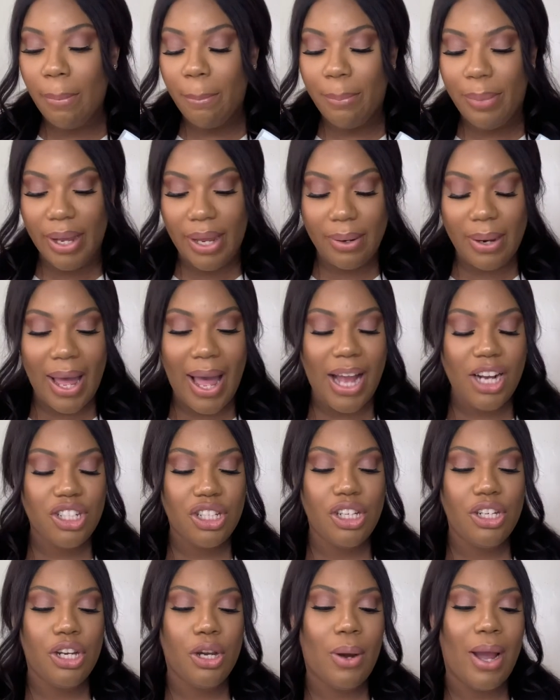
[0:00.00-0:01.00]
But
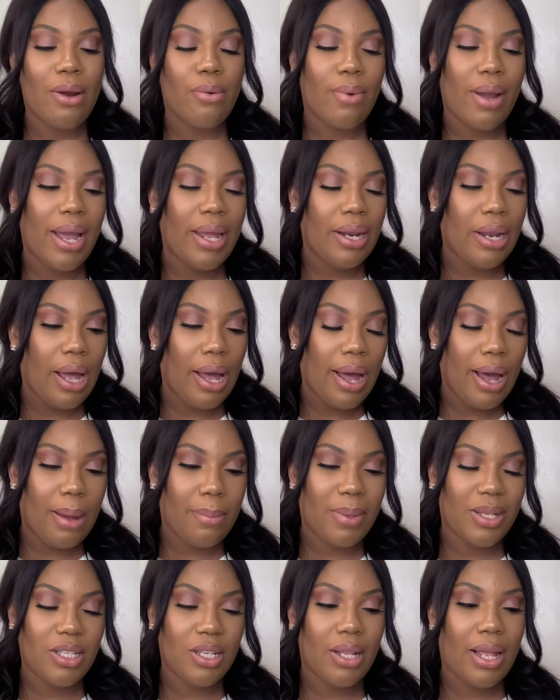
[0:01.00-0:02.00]
actually, no, I read, um,
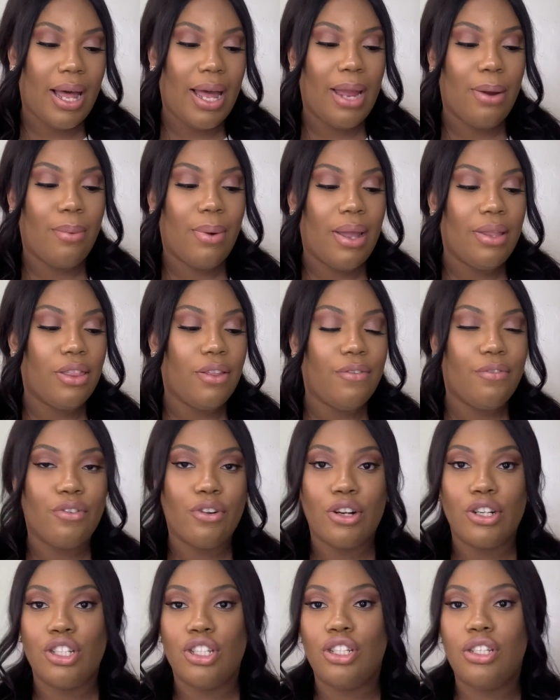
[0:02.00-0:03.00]
that's a lie, I read the
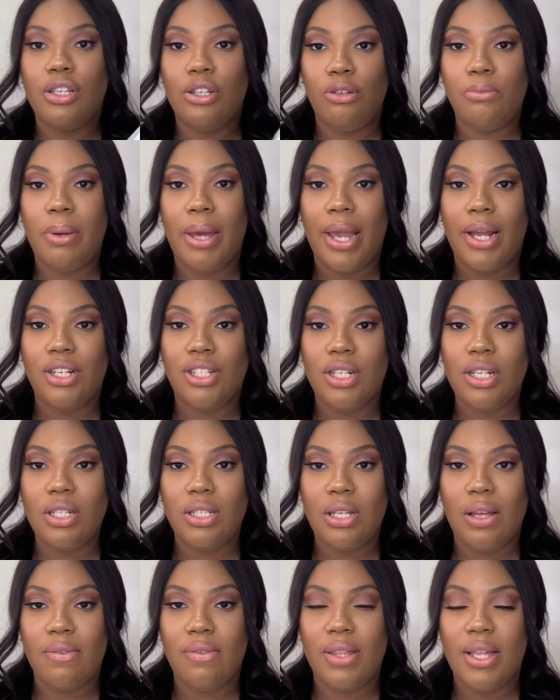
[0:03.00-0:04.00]
first two pages
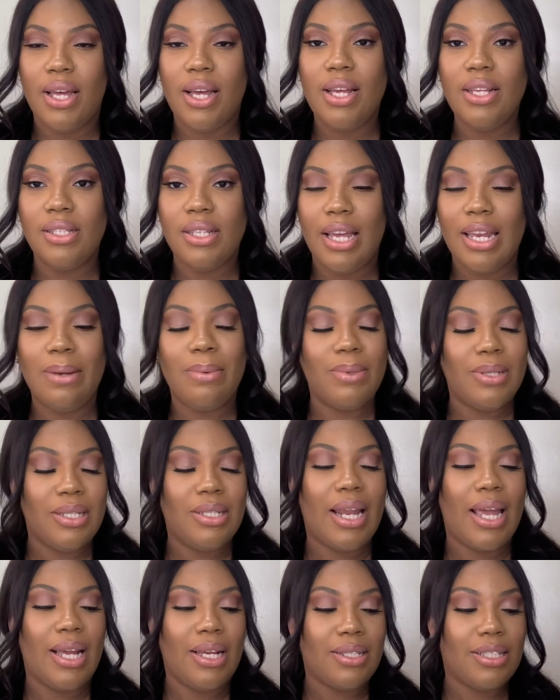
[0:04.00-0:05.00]
of this and it was
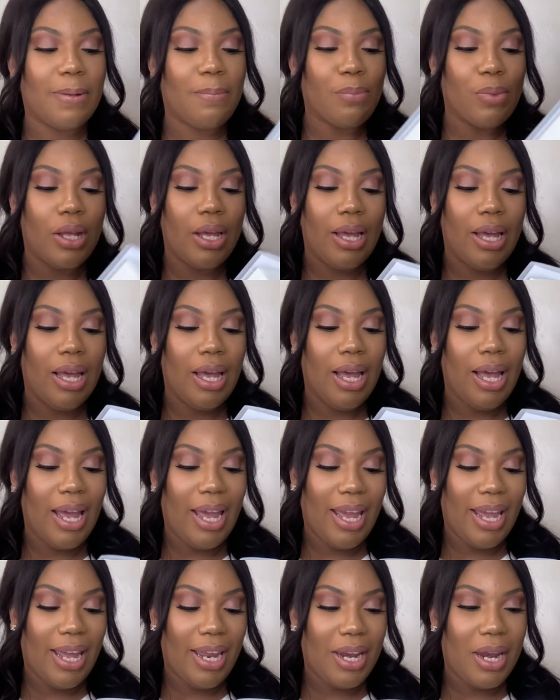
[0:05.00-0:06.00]
nice
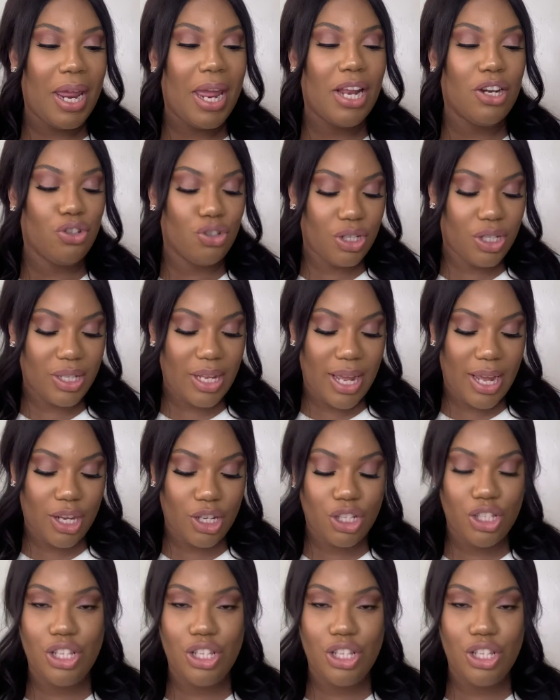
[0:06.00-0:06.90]
and interesting. So